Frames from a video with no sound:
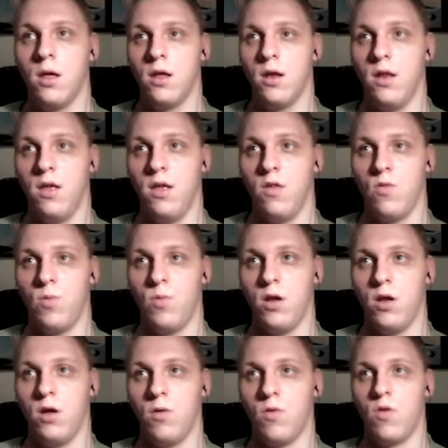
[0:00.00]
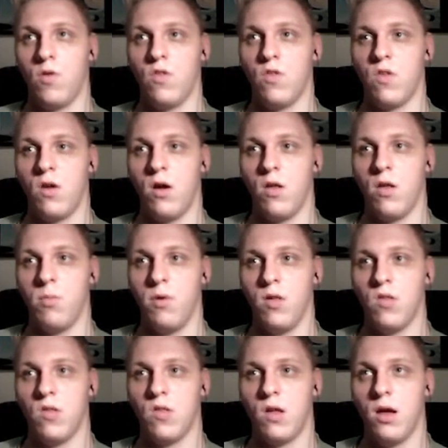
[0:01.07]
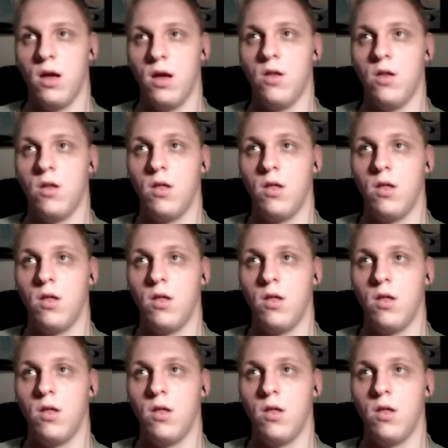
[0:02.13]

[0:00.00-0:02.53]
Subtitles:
these windows side by side,